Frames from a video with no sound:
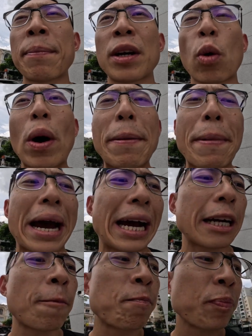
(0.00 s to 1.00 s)
to come in a white
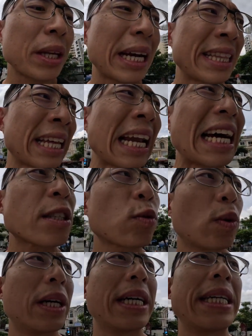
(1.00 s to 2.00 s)
bag. And the
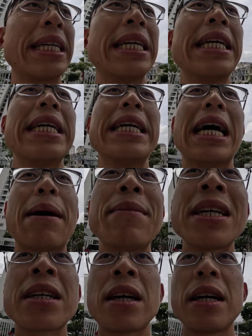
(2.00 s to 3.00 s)
last one, I'm
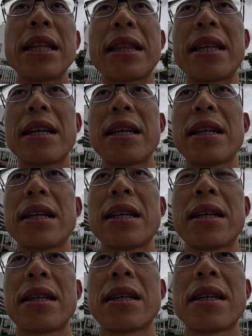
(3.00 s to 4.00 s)
going to call it the...